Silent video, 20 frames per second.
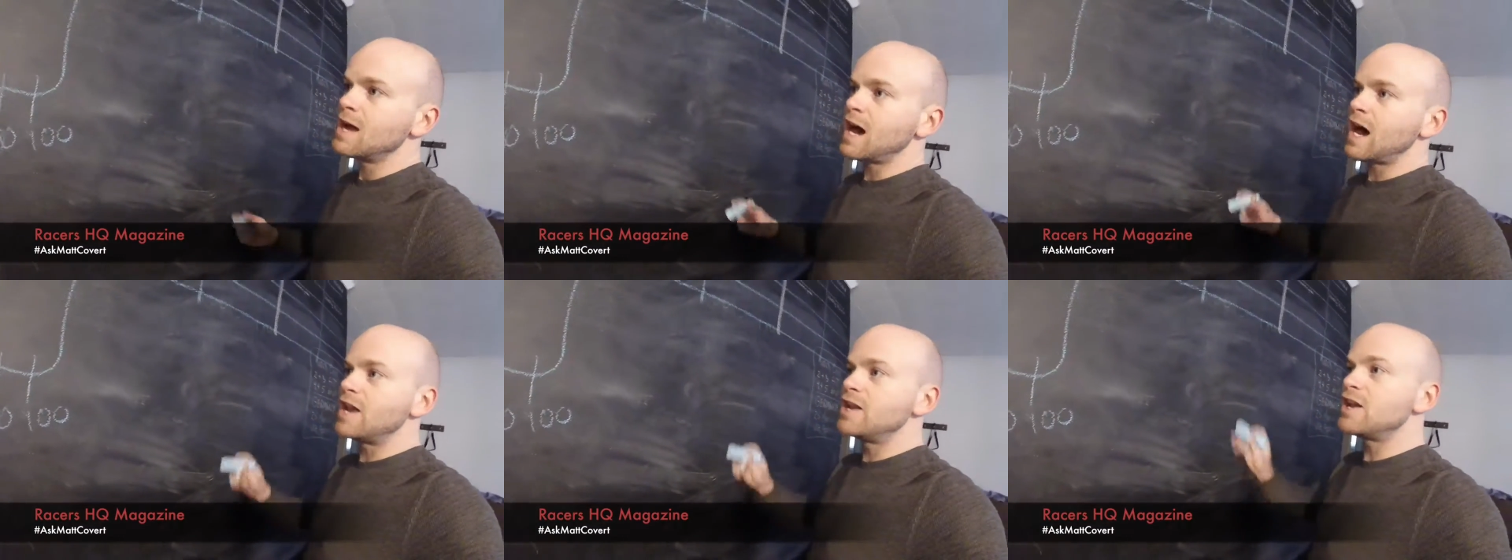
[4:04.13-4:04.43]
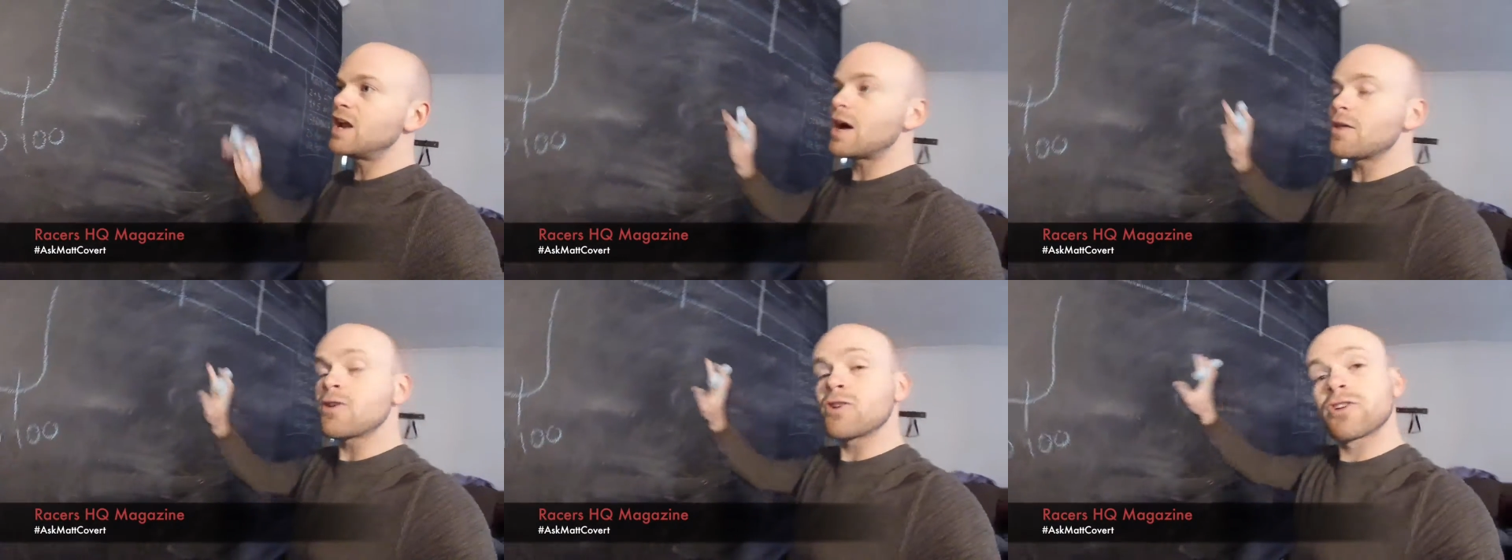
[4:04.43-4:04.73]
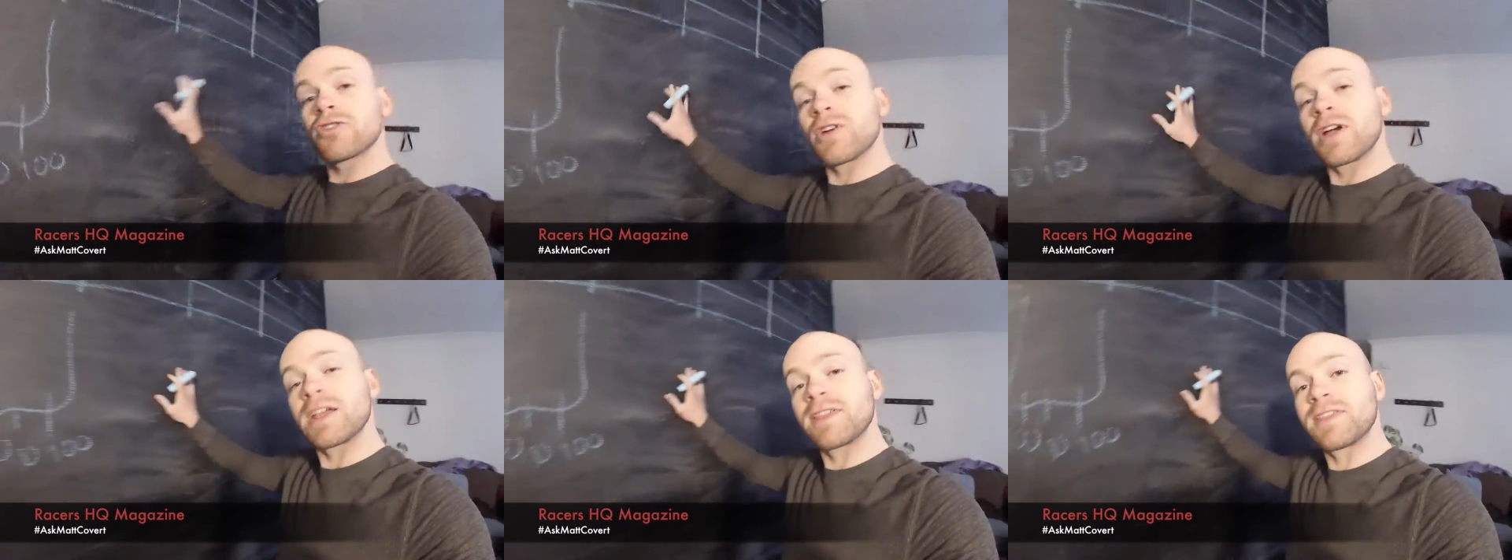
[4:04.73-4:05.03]
Another
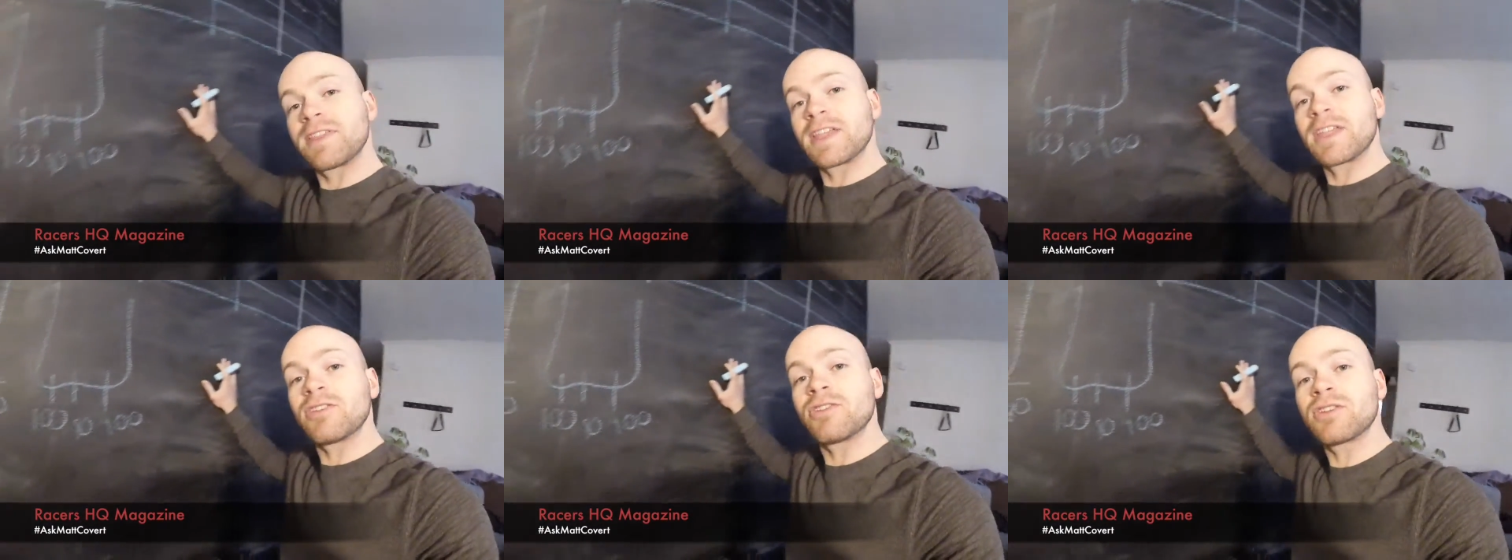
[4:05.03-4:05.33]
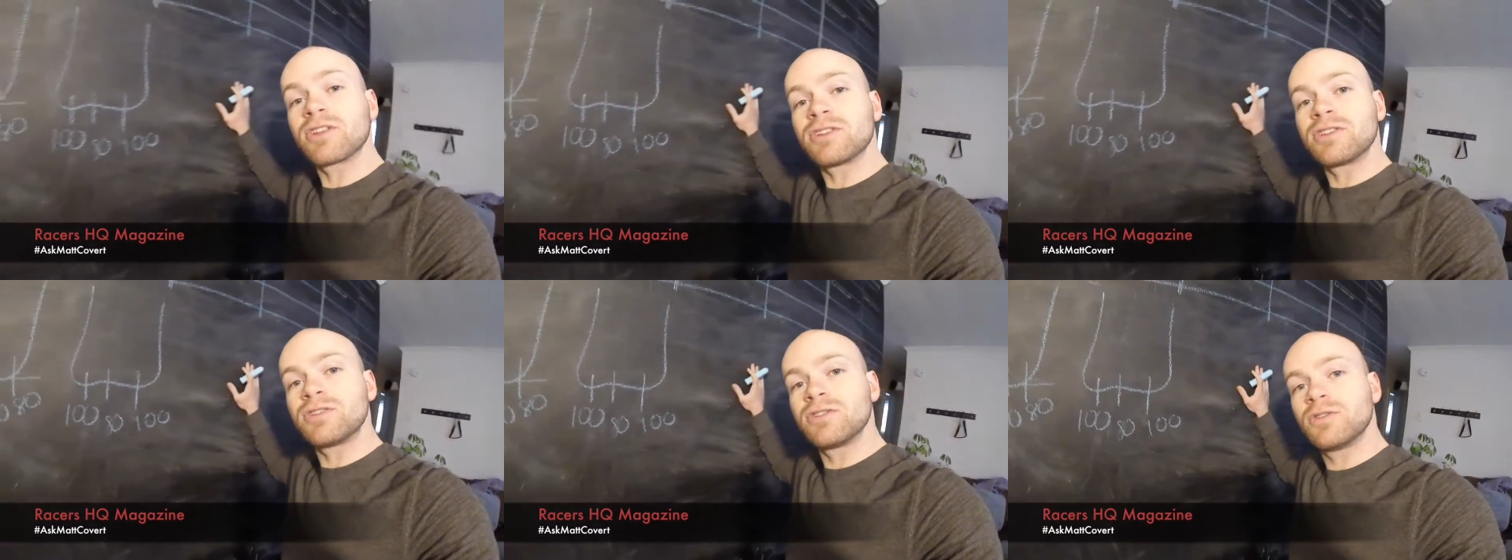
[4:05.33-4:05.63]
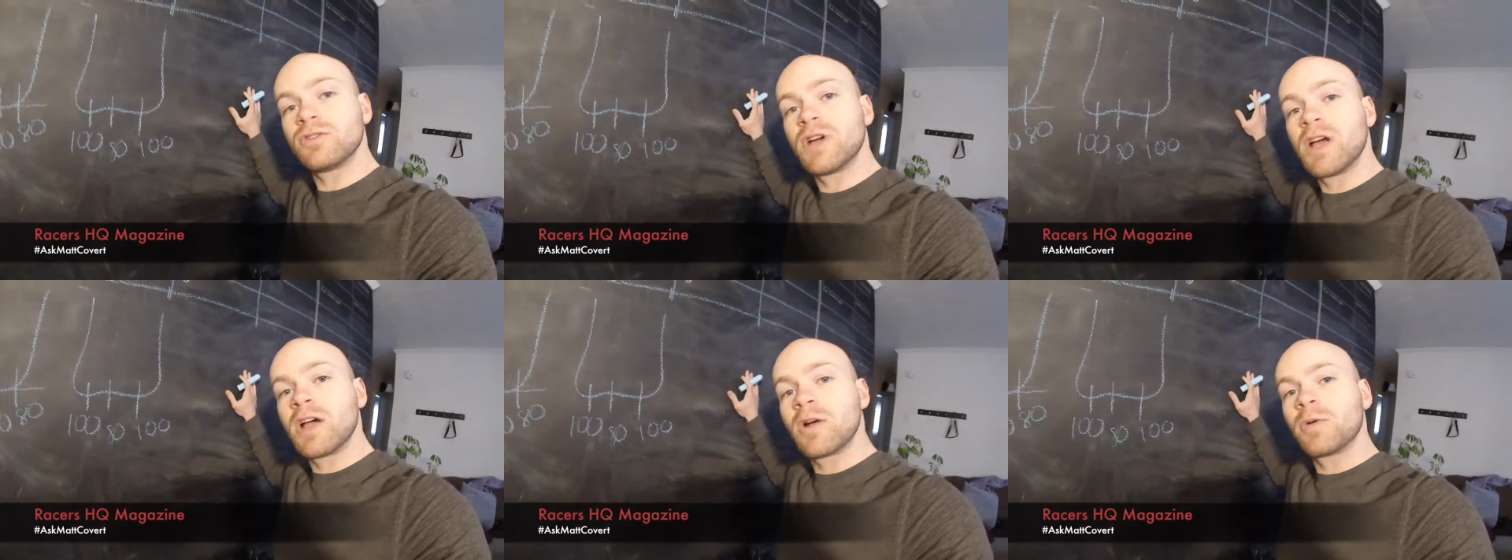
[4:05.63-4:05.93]
great thing you can
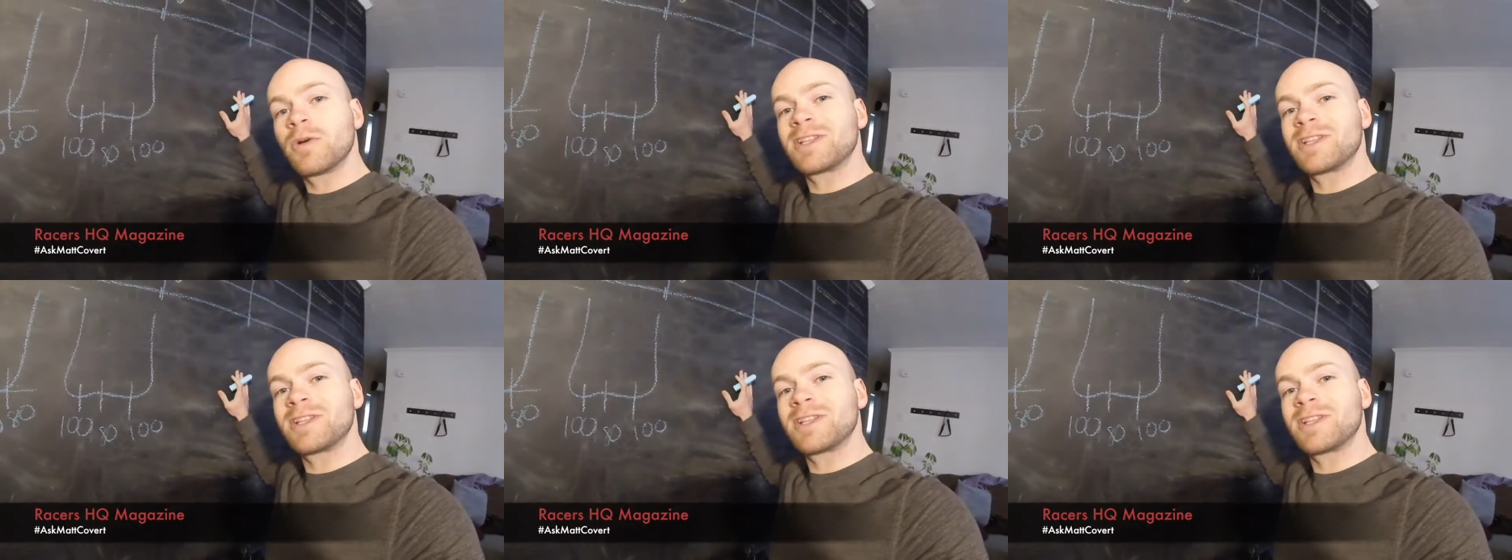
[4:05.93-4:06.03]
do